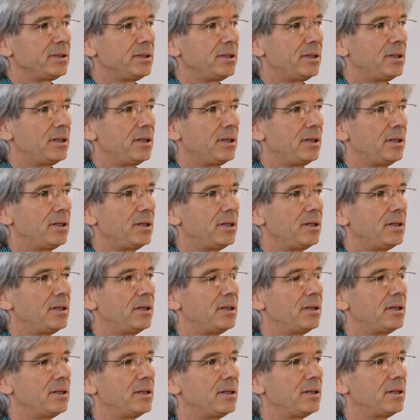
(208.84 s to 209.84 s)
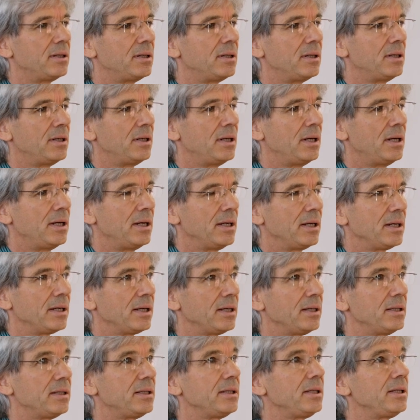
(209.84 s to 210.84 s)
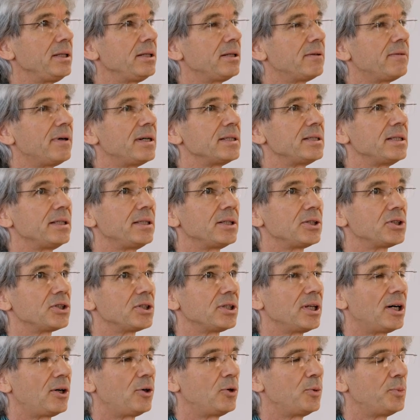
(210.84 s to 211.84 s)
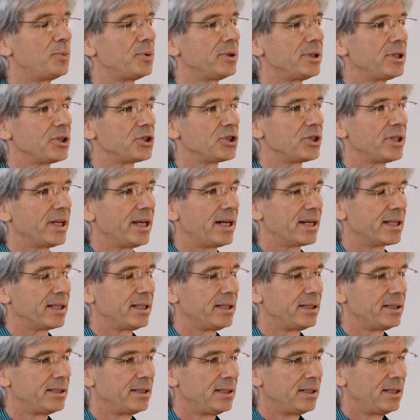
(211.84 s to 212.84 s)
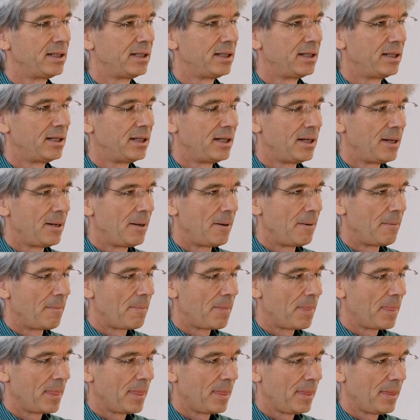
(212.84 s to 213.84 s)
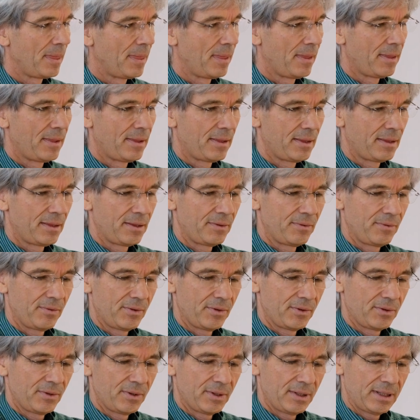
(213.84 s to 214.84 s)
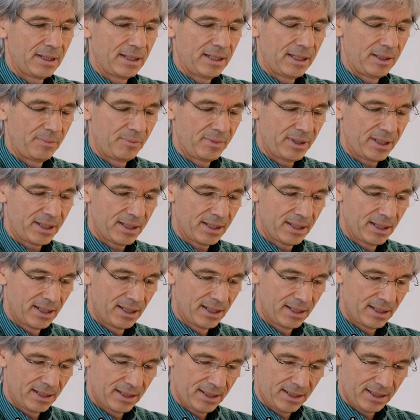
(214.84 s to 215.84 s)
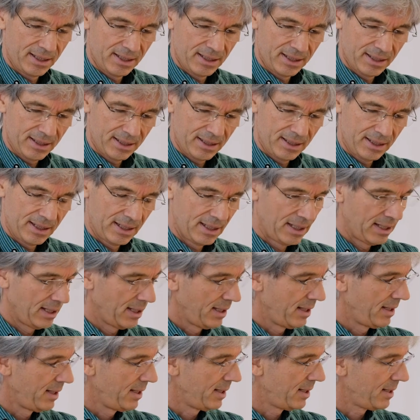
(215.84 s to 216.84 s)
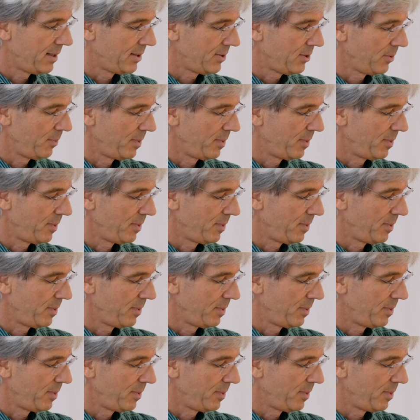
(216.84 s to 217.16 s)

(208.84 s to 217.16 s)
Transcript: Sometimes I have the image that I create a bowl which can gather shooting stars and stardust.